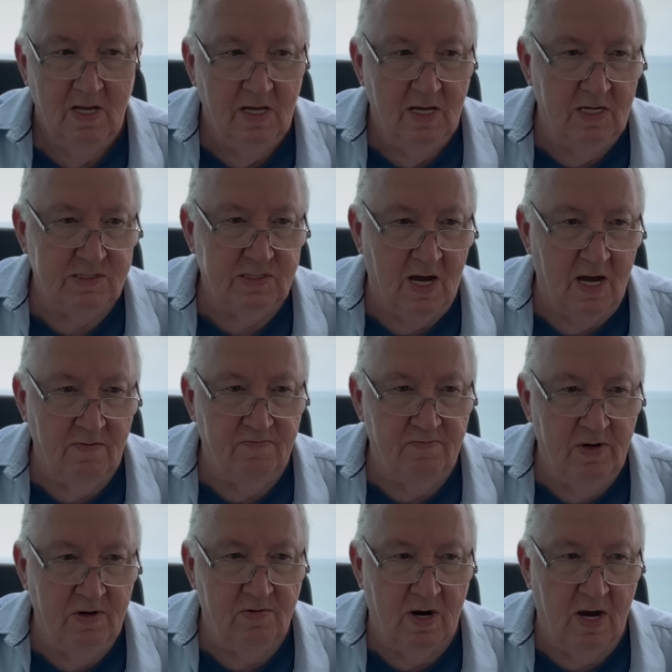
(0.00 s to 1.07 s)
I've
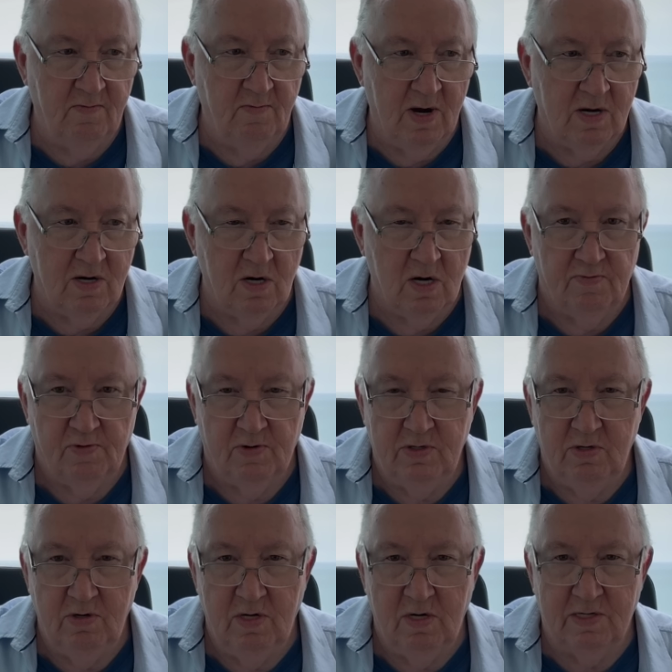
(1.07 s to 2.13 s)
been driving my car for
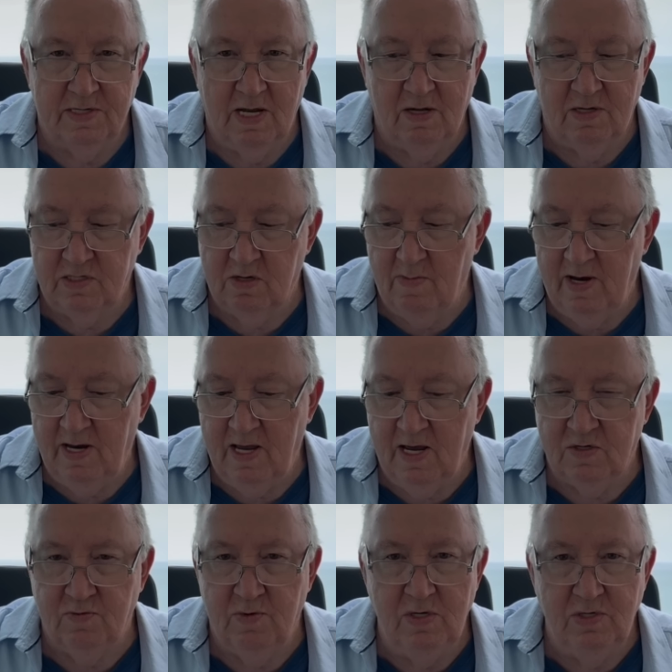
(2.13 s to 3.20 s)
2 years now, and somebody
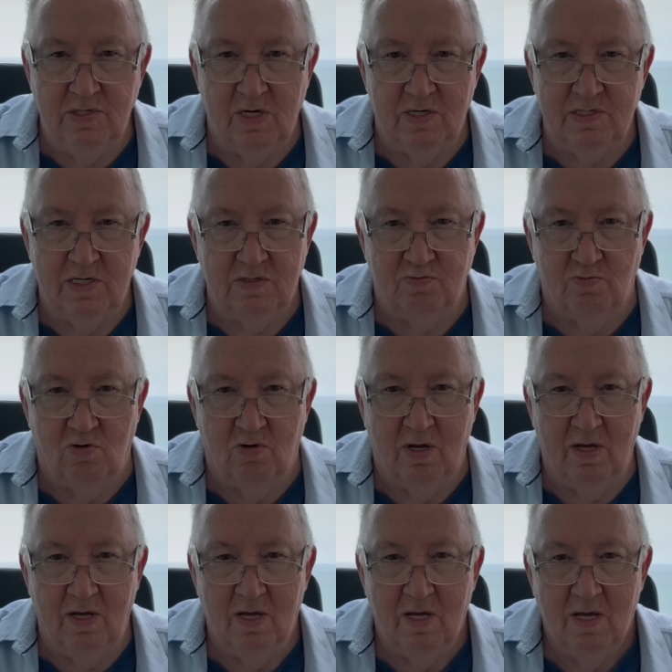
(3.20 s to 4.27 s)
asked me just this
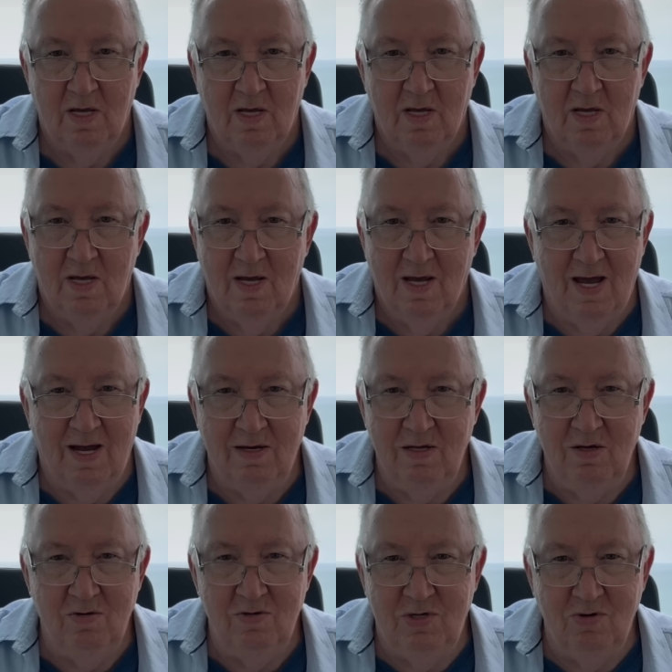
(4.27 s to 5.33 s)
morning, how do
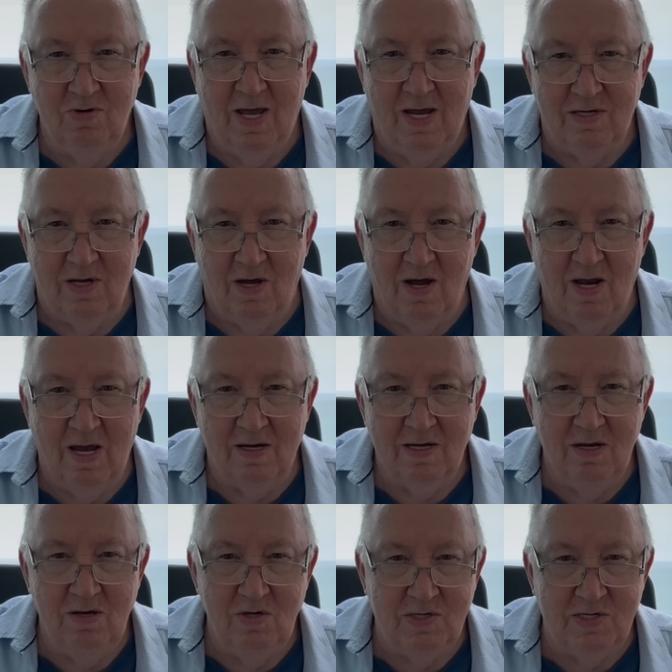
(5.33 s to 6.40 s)
you do that, Don? How
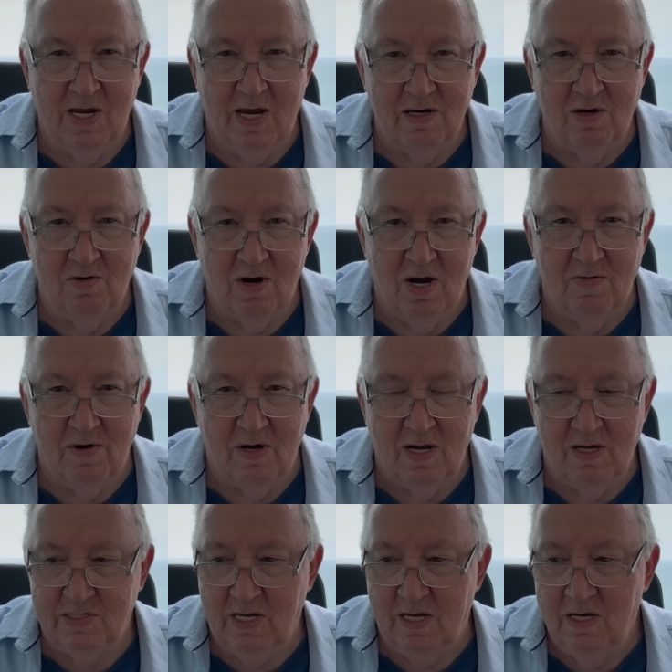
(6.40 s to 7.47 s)
can you stand to drive here? And I
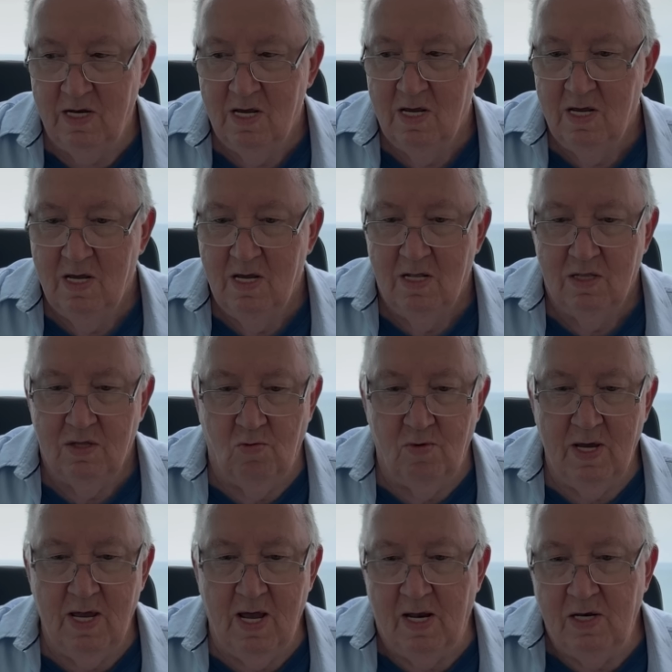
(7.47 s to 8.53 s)
said, the
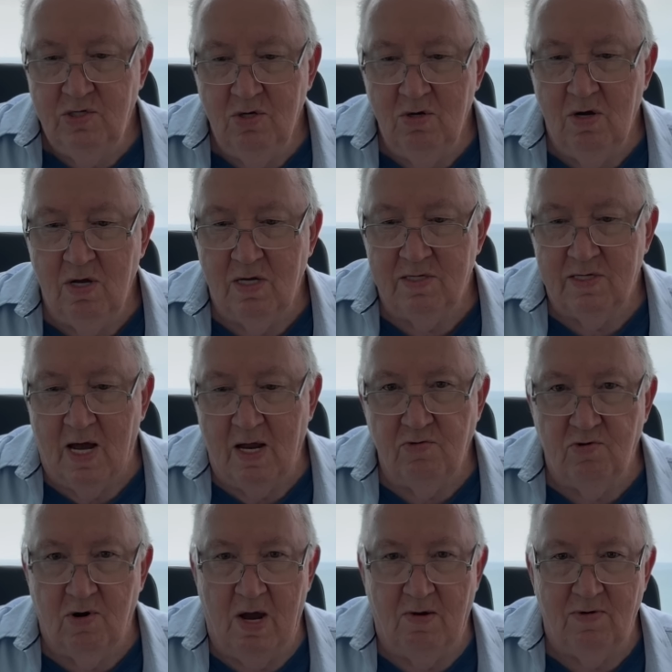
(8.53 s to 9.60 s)
way I do it is I
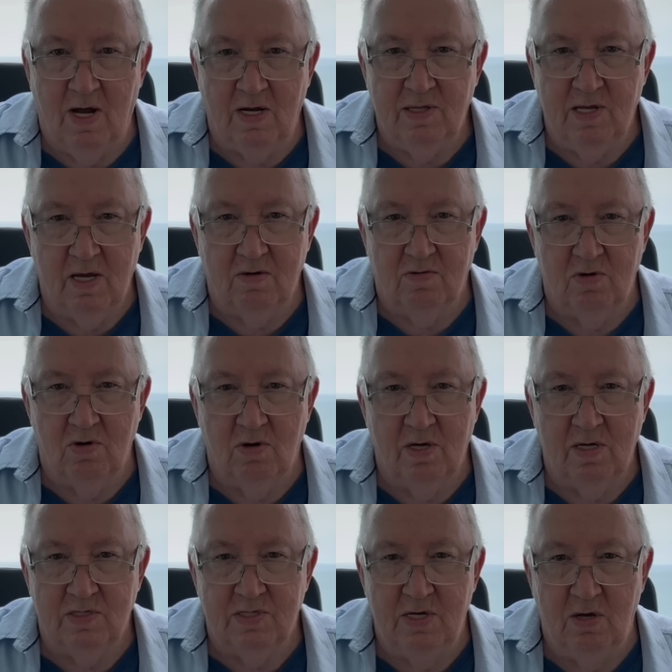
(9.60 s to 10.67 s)
drive like the
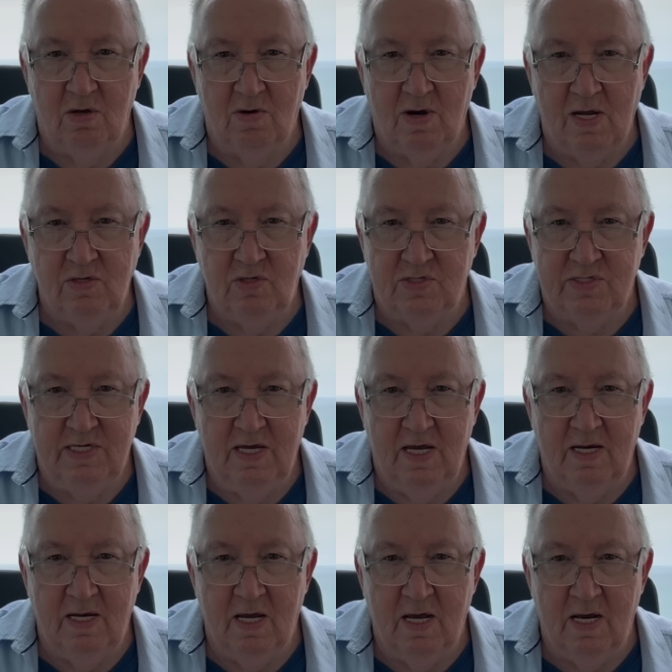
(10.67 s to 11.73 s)
Ecuadorians do. I just
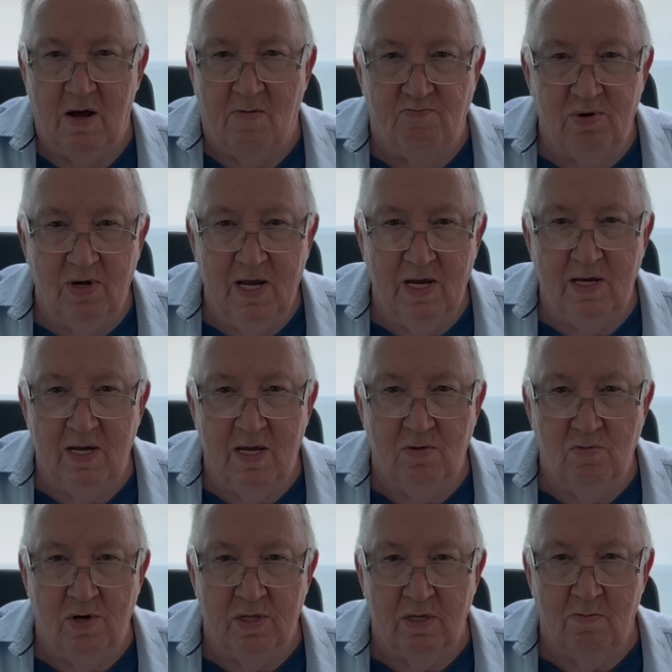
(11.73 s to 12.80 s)
get in, I blend in
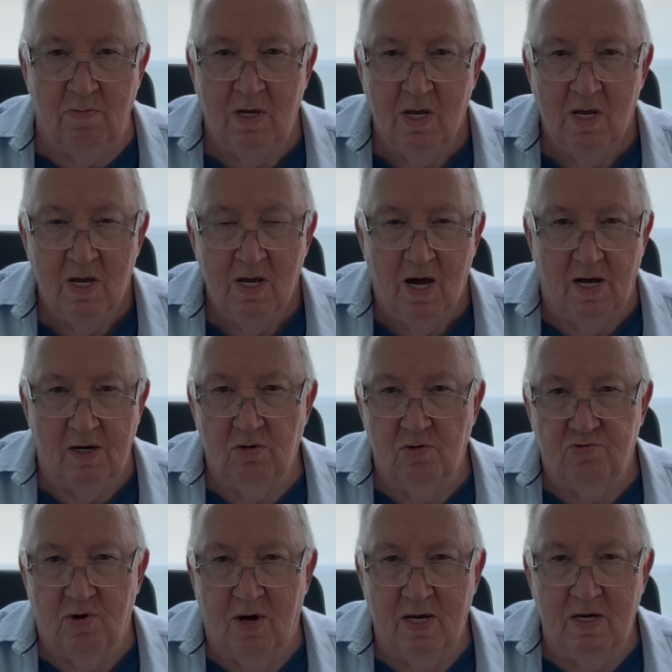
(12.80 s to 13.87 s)
with them. I don't
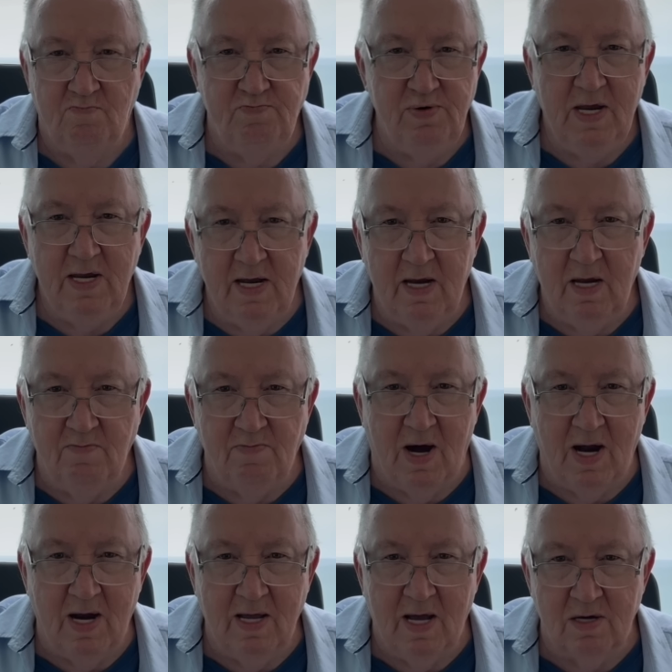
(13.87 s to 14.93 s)
try to beat
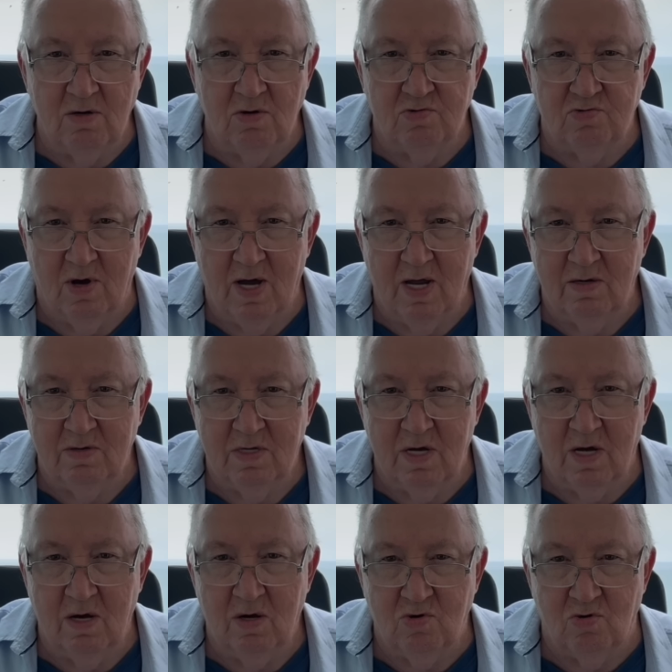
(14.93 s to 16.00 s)
anybody. I don't try to
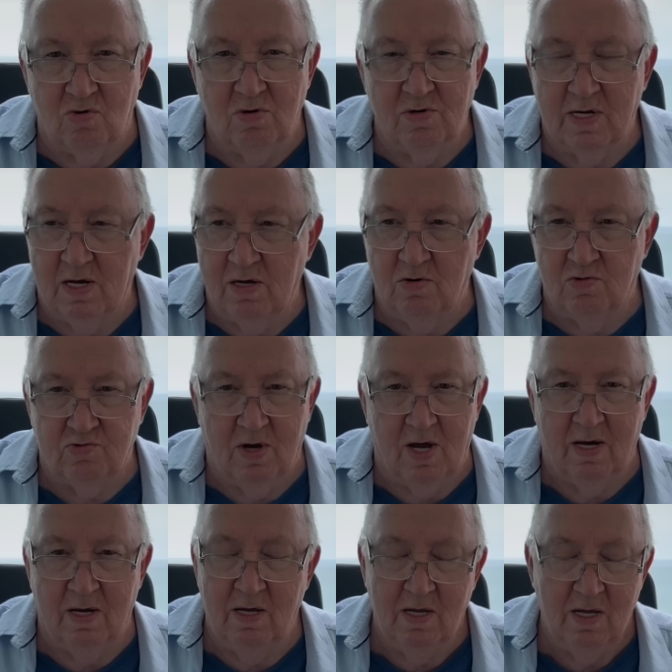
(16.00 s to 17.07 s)
cut corners. I don't try
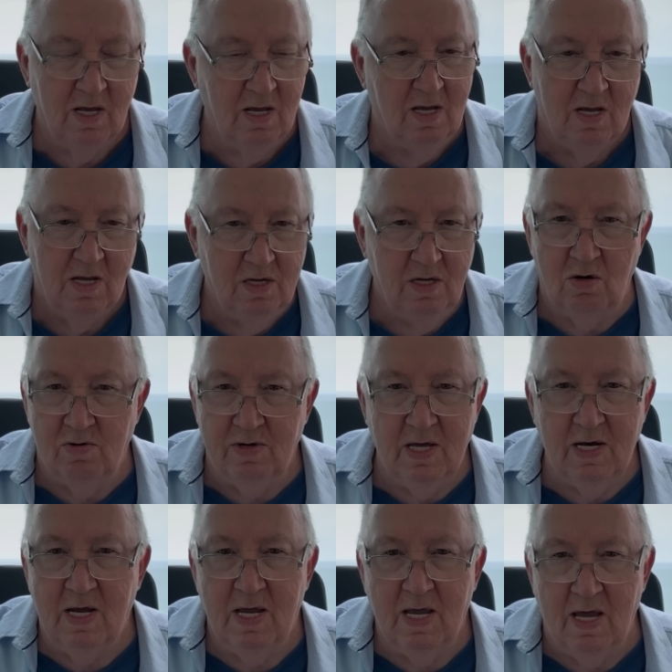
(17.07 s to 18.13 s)
to, get
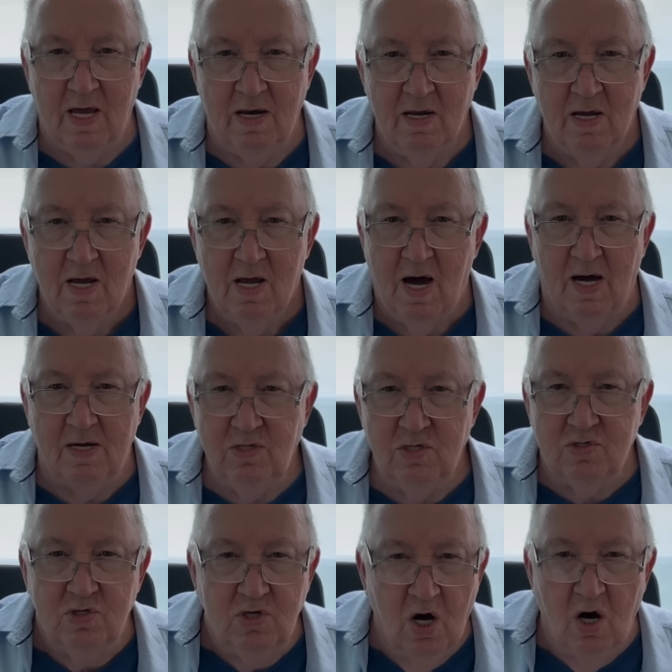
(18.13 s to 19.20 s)
ahead. I
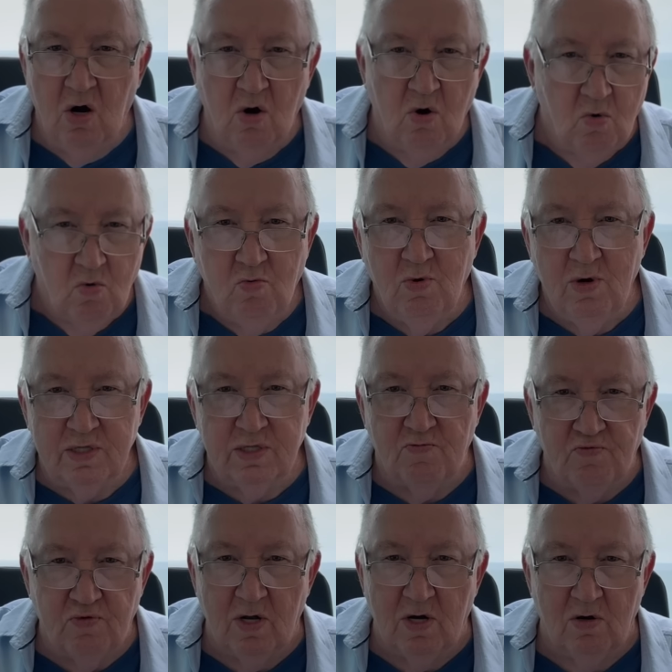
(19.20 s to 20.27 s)
just go with the
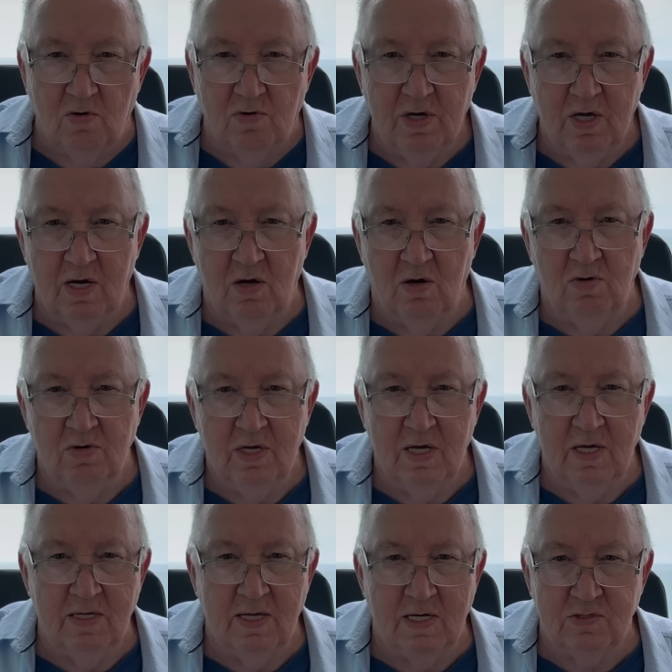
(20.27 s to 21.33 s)
flow,
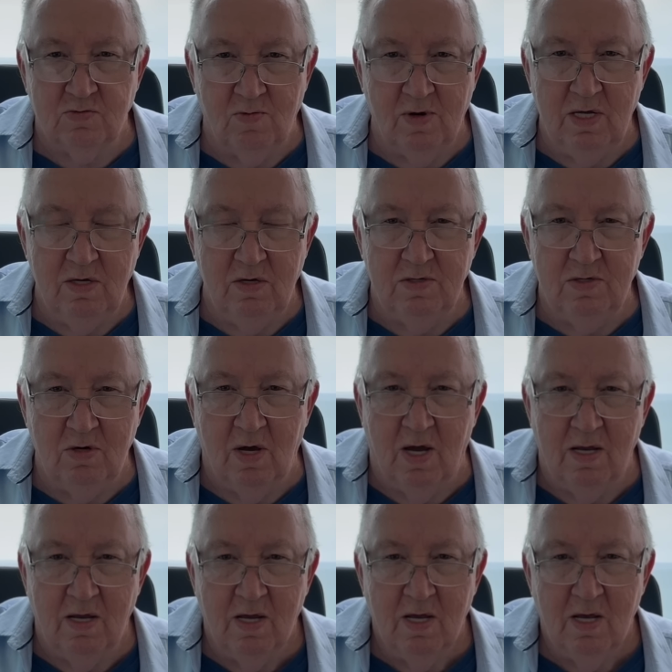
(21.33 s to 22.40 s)
and that's the way you do it.
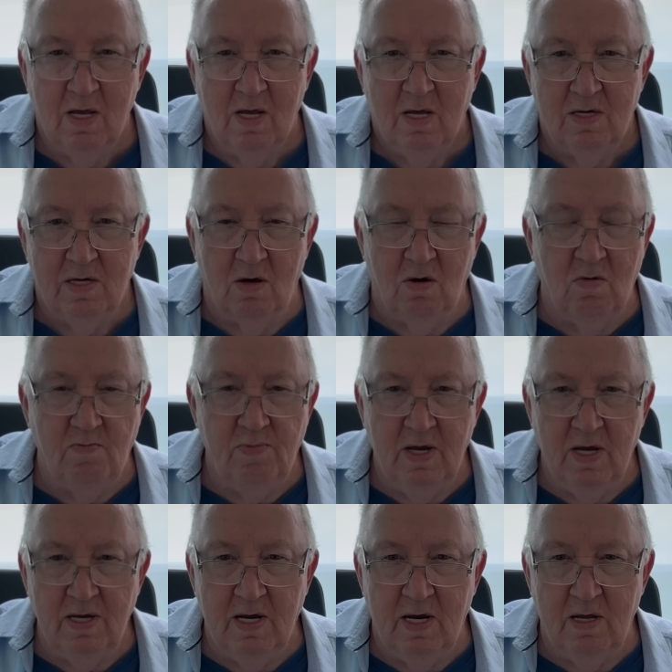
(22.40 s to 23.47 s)
Don't be
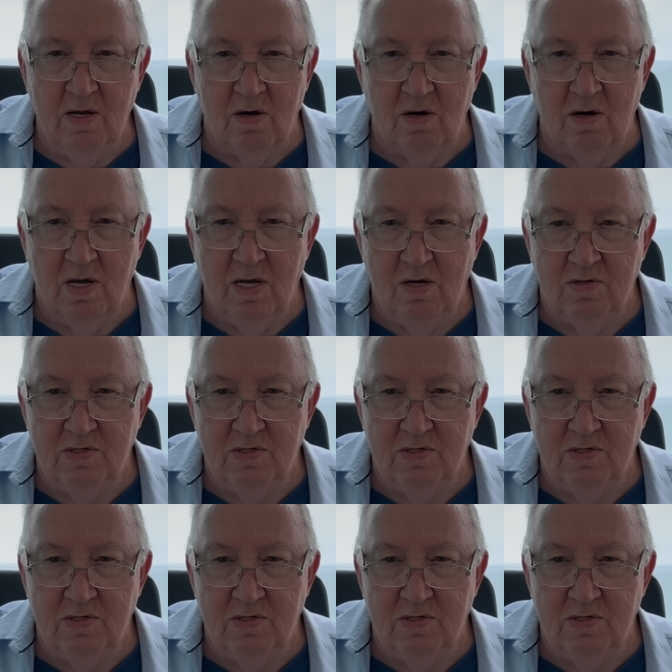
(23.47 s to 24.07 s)
in any hurry.